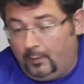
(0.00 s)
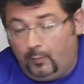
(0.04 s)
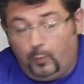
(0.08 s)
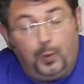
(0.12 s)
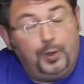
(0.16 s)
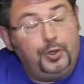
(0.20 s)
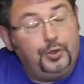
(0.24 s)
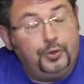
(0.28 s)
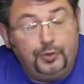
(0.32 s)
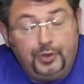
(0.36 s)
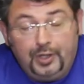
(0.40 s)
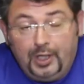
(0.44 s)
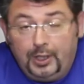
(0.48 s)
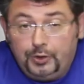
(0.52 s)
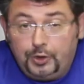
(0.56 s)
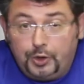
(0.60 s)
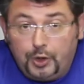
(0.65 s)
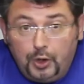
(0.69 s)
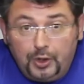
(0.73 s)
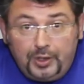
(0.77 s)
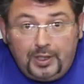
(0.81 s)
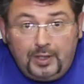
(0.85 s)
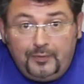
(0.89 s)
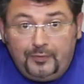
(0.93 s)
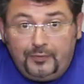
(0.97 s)
When you're done
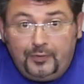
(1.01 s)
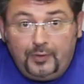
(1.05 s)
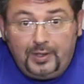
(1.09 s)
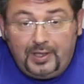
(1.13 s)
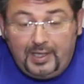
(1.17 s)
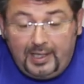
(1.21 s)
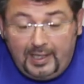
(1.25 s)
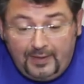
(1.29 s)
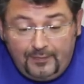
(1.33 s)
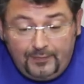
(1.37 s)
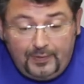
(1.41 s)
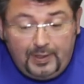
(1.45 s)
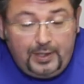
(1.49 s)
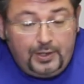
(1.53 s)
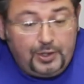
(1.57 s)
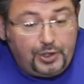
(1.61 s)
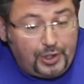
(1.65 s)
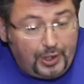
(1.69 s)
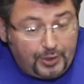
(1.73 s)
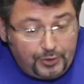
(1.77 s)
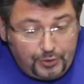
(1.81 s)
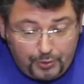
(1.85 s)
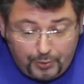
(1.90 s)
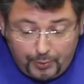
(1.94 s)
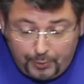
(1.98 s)
cooking for the evening,
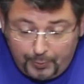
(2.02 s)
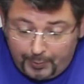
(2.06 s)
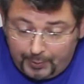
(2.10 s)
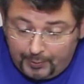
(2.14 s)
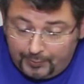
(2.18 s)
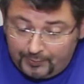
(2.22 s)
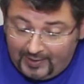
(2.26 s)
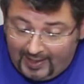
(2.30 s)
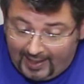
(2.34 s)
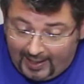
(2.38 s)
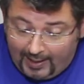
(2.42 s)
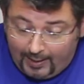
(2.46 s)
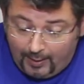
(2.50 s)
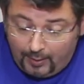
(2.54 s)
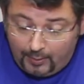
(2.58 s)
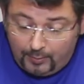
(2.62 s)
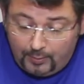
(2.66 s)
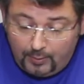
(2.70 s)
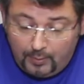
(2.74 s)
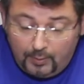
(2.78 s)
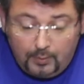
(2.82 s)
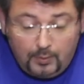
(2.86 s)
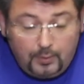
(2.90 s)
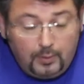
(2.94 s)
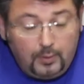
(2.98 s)
shut your grill
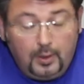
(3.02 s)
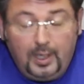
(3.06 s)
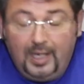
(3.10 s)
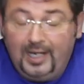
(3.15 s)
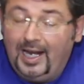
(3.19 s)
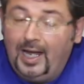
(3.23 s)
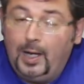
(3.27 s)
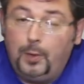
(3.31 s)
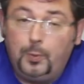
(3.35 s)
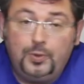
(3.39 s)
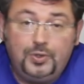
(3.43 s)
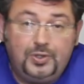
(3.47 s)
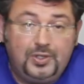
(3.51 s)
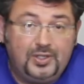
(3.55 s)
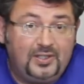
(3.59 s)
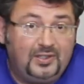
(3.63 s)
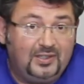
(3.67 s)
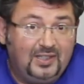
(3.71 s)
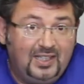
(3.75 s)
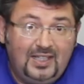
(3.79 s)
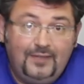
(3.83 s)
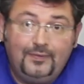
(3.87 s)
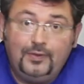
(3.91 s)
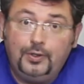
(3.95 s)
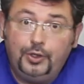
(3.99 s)
down, and I would just
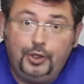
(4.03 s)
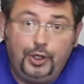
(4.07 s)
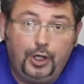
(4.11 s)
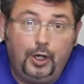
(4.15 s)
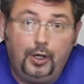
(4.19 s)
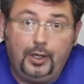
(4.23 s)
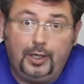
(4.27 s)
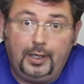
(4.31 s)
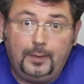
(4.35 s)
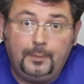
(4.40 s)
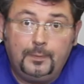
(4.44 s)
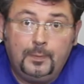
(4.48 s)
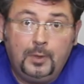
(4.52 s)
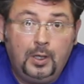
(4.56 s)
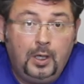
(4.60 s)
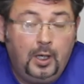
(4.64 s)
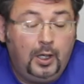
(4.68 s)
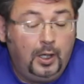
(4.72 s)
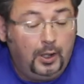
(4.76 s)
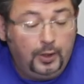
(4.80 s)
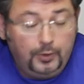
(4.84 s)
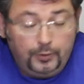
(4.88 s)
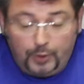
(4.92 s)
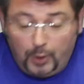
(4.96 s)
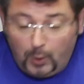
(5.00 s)
leave it dirty.
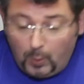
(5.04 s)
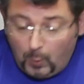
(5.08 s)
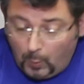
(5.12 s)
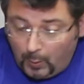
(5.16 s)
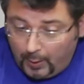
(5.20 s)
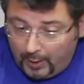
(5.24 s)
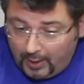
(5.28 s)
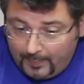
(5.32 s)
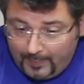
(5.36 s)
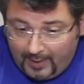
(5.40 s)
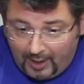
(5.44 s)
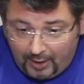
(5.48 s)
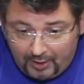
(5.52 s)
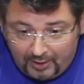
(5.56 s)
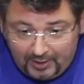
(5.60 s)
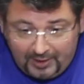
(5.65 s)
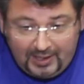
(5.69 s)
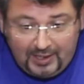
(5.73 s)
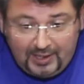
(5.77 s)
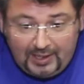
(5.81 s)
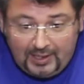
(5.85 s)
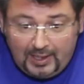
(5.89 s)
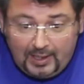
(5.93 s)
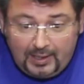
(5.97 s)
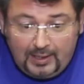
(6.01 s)
Don't worry about
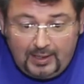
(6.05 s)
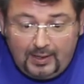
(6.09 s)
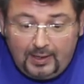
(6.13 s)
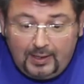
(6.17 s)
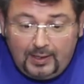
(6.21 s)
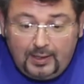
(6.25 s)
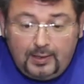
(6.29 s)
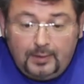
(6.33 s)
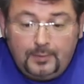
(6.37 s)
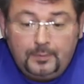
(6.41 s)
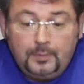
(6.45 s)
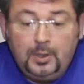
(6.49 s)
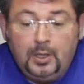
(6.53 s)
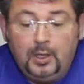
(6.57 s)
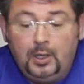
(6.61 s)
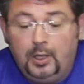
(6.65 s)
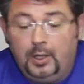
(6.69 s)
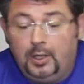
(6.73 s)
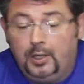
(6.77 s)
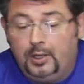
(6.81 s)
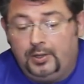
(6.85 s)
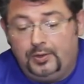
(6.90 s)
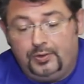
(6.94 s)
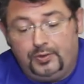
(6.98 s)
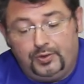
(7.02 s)
cleaning anything.
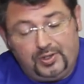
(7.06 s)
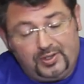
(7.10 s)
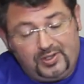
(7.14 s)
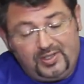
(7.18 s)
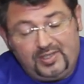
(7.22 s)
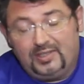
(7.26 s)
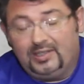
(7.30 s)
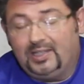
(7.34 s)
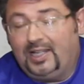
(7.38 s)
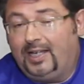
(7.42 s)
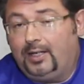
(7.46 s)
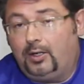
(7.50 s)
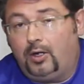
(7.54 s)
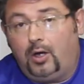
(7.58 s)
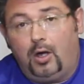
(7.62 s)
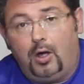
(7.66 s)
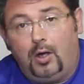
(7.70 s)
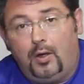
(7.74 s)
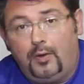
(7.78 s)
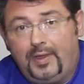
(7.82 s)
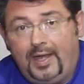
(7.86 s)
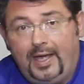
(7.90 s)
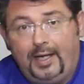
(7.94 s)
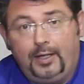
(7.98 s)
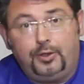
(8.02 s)
Just let
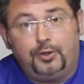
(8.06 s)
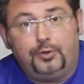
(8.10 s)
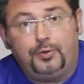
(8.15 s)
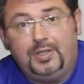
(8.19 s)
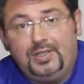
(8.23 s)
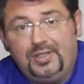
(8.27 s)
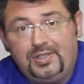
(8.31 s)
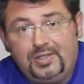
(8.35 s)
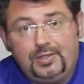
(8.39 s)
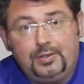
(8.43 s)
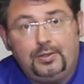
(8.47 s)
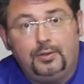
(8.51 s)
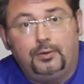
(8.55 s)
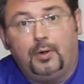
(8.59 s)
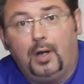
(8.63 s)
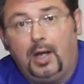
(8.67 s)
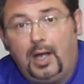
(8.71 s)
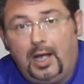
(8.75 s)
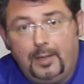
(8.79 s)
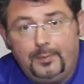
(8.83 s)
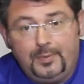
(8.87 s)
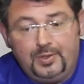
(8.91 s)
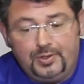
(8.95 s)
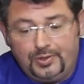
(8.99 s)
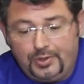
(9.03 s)
all that grease and
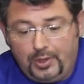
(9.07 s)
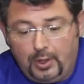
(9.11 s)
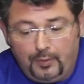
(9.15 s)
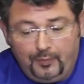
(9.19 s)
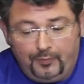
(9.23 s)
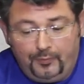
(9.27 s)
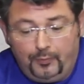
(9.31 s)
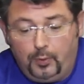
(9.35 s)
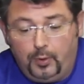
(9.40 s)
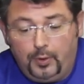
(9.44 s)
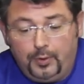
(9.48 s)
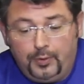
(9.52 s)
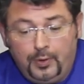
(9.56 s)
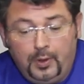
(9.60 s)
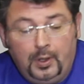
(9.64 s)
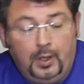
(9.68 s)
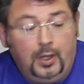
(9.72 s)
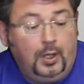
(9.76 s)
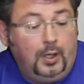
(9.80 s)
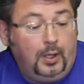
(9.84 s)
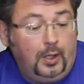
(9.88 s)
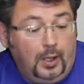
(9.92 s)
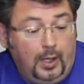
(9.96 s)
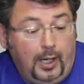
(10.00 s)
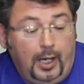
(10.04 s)
grime and so forth
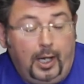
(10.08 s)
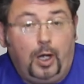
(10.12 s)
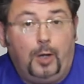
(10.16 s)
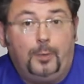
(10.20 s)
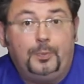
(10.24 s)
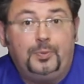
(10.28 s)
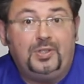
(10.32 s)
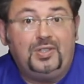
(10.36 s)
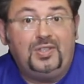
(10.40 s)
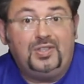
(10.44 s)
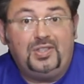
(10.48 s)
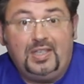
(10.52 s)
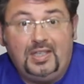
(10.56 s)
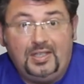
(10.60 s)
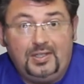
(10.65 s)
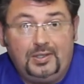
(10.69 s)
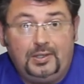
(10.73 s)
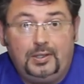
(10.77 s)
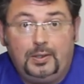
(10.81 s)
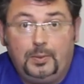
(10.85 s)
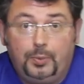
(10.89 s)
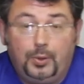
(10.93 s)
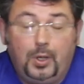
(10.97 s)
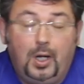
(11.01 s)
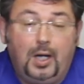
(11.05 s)
help the
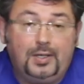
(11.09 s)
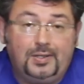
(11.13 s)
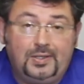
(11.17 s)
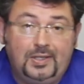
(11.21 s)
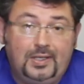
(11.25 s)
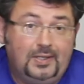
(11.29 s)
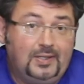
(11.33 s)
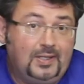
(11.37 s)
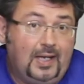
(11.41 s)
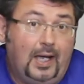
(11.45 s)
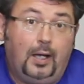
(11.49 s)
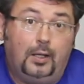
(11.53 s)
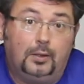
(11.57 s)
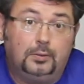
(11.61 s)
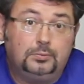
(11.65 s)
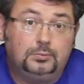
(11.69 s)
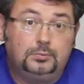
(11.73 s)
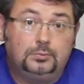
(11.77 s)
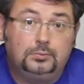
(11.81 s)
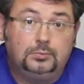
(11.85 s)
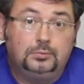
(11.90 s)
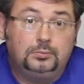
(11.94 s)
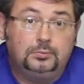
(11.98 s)
seasoning process out.